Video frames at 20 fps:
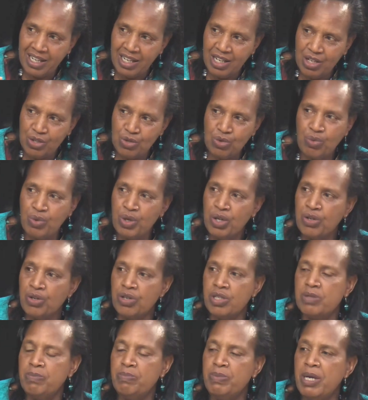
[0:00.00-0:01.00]
you will
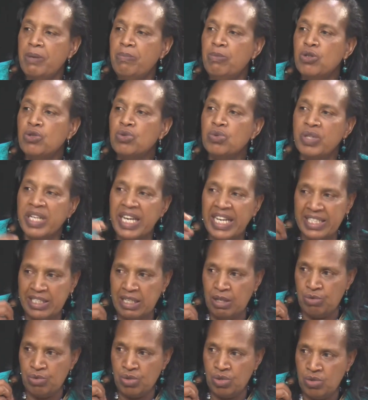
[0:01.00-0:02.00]
not be able to get
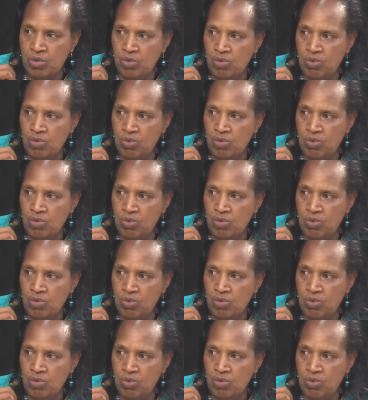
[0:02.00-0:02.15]
out